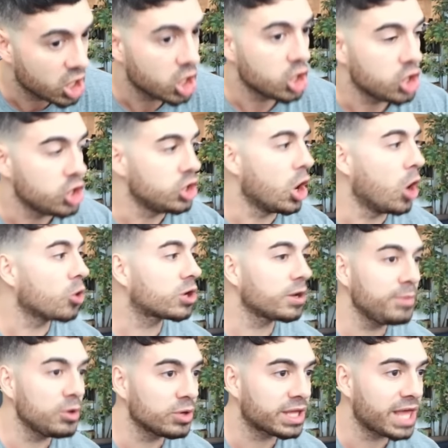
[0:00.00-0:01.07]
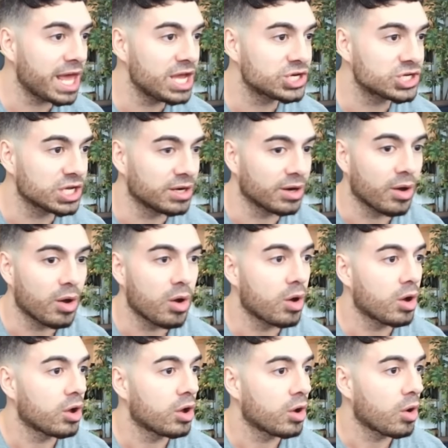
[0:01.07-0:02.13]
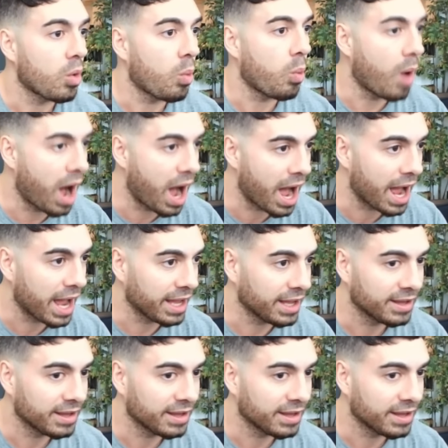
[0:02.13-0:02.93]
No communication. Why?